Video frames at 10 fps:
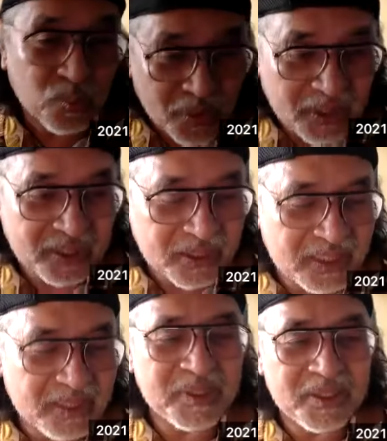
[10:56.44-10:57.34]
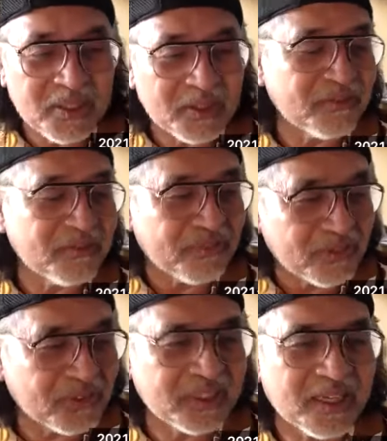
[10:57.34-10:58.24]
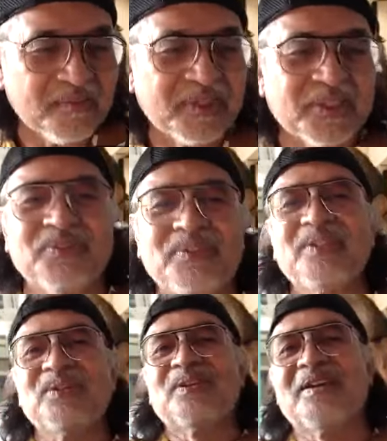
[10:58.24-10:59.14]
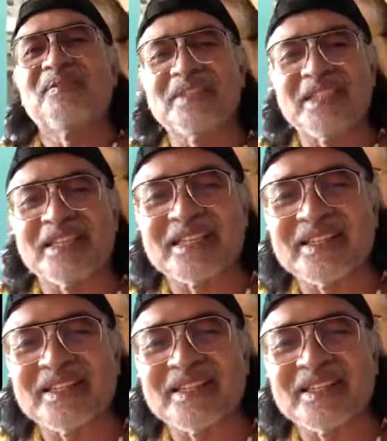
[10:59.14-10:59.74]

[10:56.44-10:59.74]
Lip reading: work even here in Florida because we do everything